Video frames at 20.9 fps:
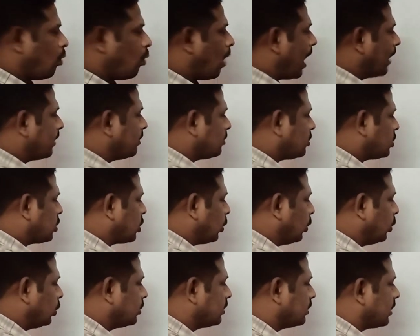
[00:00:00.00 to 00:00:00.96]
1,
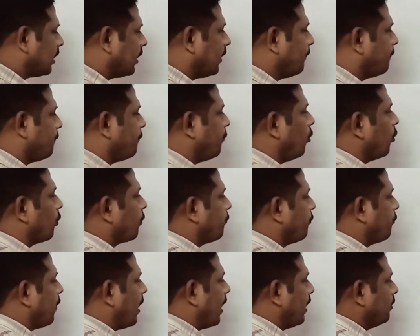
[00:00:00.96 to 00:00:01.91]
2, 3, 4,
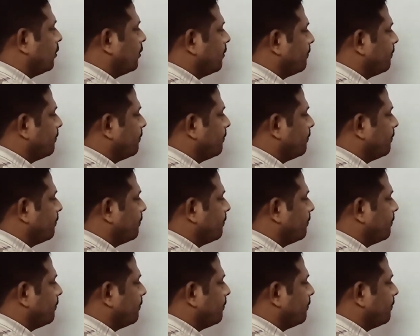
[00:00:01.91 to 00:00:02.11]
5.